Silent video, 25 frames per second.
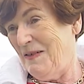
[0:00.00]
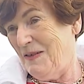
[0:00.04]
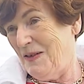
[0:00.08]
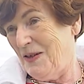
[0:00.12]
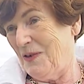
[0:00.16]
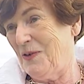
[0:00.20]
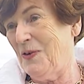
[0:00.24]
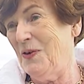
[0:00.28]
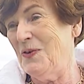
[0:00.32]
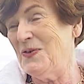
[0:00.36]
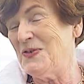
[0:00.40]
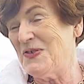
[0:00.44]
the
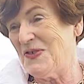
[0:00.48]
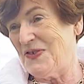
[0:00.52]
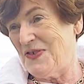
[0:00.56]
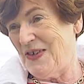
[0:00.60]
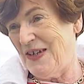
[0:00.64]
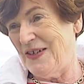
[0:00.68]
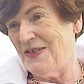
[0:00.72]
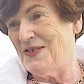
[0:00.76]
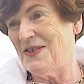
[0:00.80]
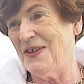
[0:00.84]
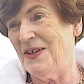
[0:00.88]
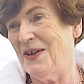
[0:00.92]
Cootes
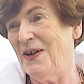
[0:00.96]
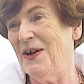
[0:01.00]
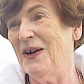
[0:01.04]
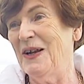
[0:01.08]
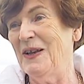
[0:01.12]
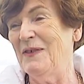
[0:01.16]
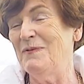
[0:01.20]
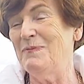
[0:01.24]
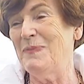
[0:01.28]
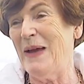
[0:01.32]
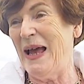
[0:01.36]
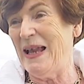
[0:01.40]
did. The
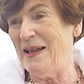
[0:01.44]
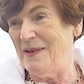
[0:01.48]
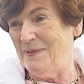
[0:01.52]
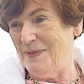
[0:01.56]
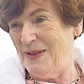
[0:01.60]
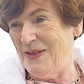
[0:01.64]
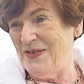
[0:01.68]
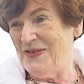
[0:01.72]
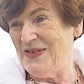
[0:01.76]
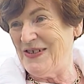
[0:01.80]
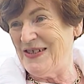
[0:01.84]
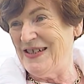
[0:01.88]
Earl of
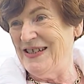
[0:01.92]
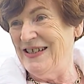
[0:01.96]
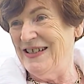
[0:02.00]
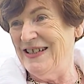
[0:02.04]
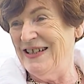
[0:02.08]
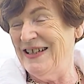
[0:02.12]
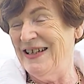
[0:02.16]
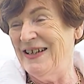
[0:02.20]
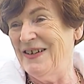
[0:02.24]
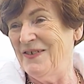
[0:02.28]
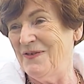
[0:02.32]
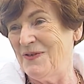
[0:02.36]
Bellamont
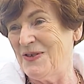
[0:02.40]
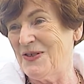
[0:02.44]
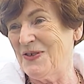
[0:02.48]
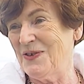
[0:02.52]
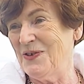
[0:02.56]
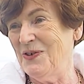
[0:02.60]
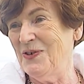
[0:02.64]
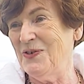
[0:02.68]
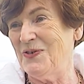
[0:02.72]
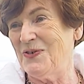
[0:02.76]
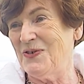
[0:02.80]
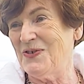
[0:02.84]
was a
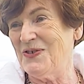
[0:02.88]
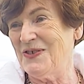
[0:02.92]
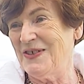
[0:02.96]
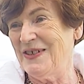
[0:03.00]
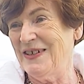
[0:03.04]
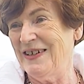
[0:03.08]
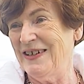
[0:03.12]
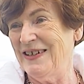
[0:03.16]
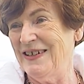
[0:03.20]
Coote.